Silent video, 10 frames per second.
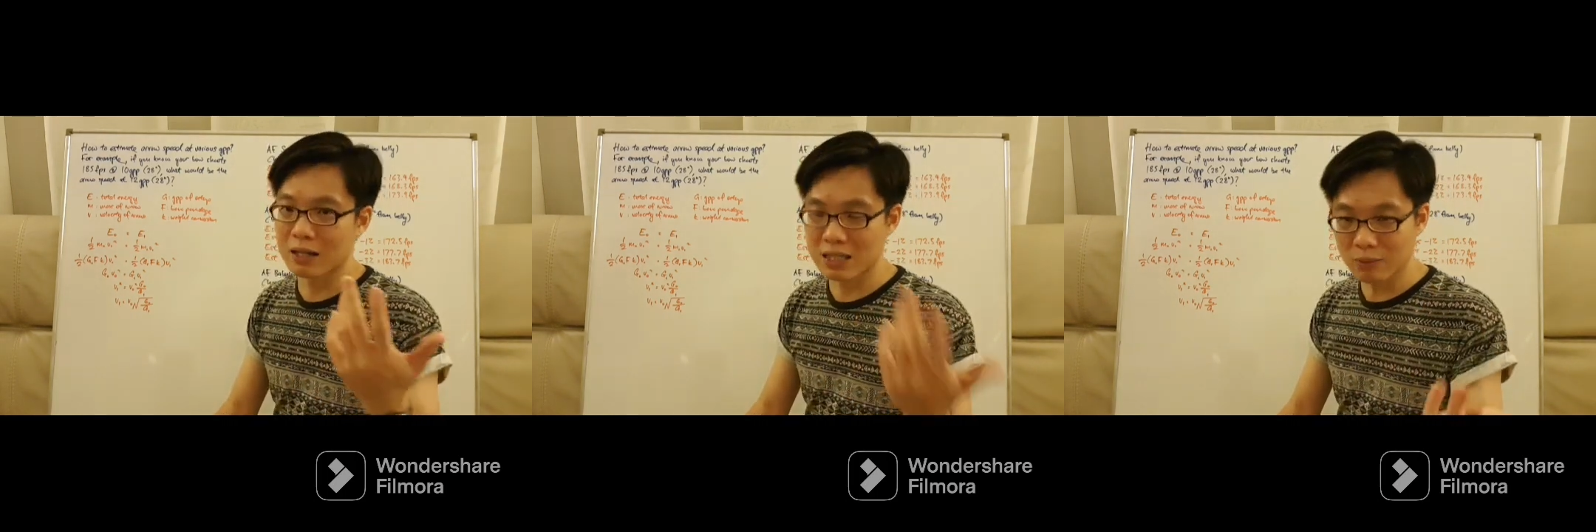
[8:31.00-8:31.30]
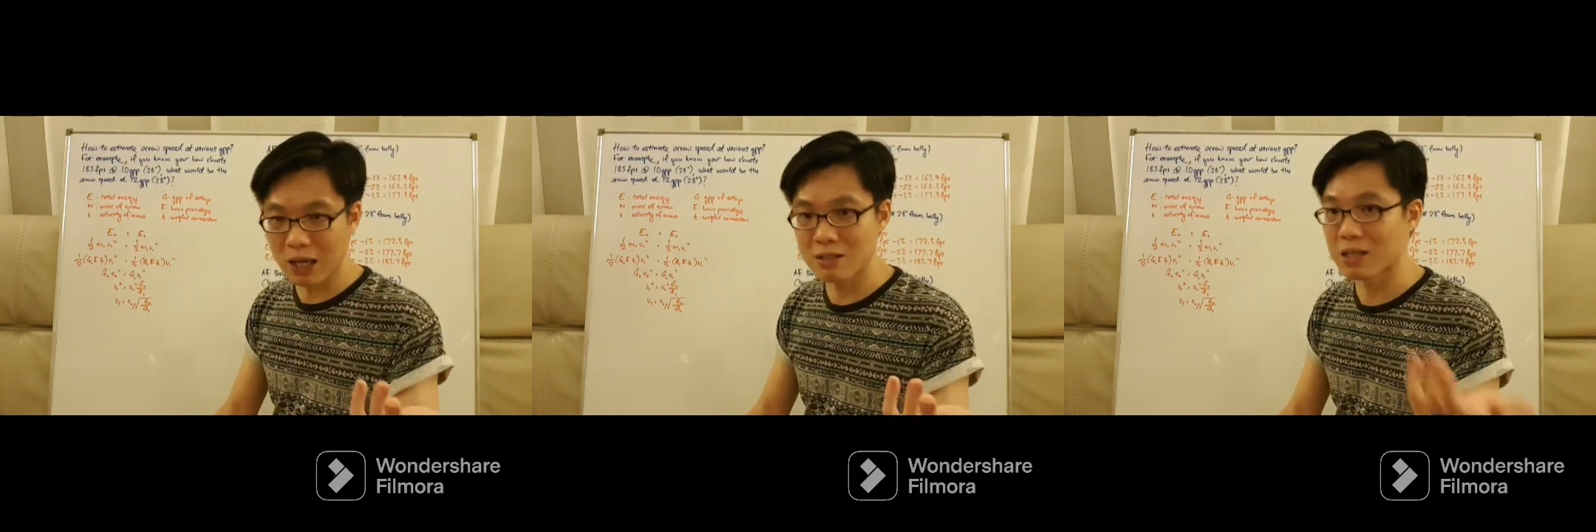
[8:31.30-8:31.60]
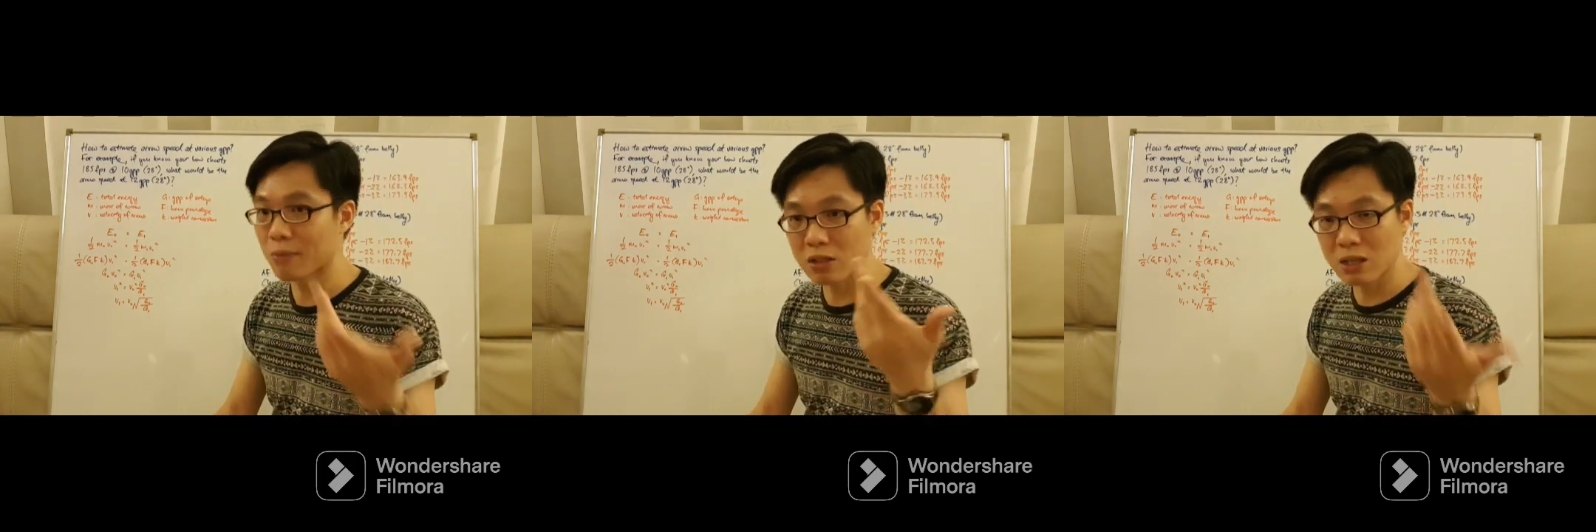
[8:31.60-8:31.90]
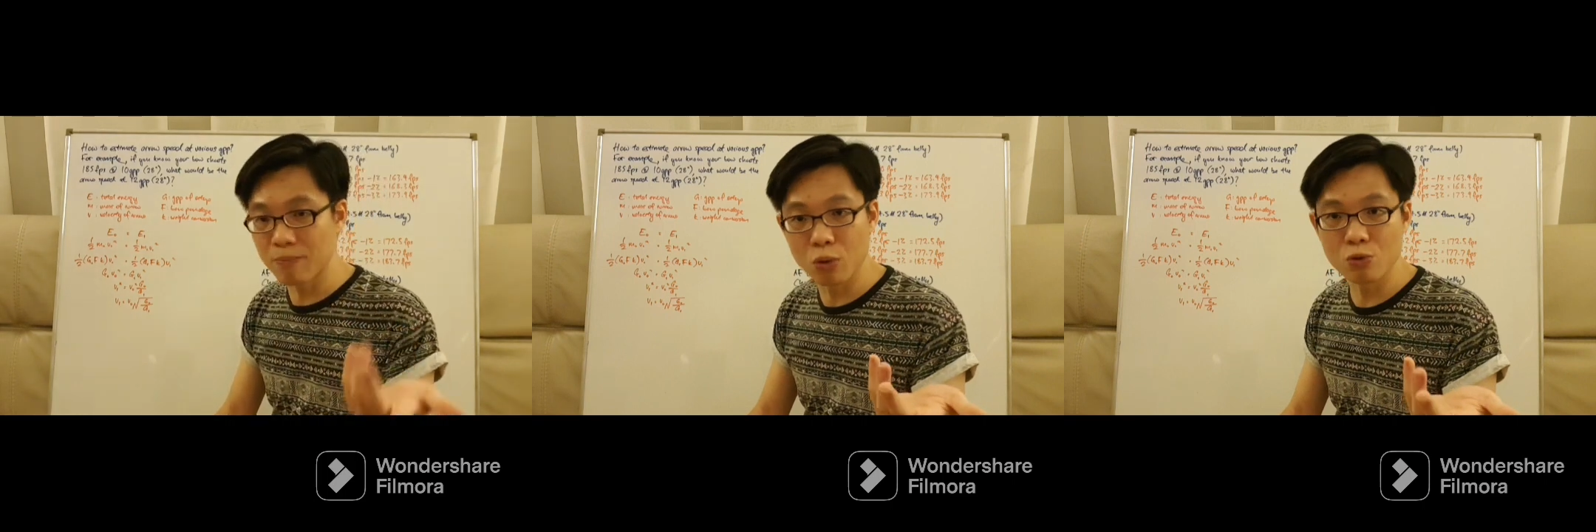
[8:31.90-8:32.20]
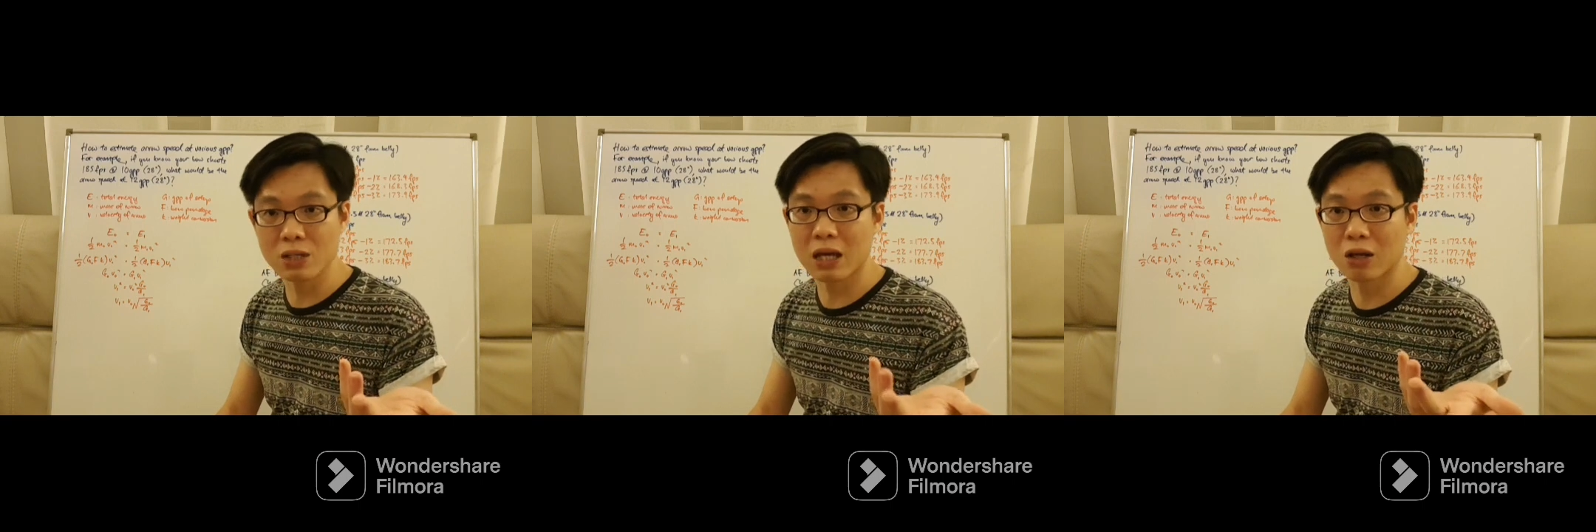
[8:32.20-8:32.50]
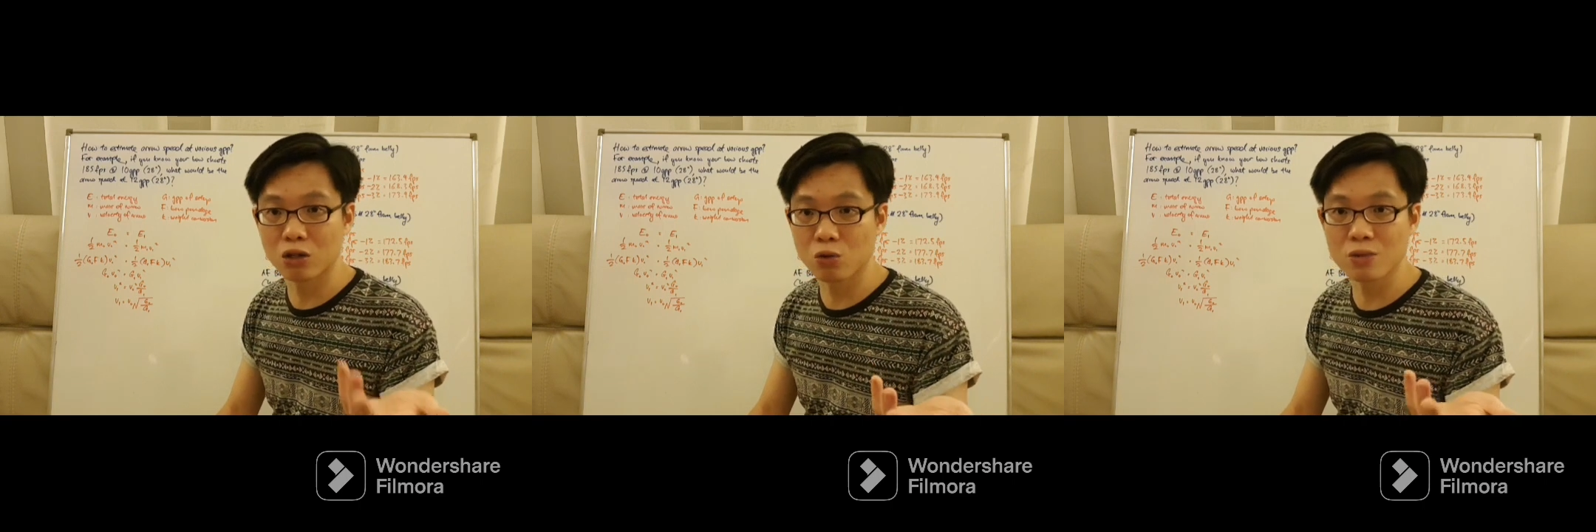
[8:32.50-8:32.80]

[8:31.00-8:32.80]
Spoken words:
Sometimes some bows cannot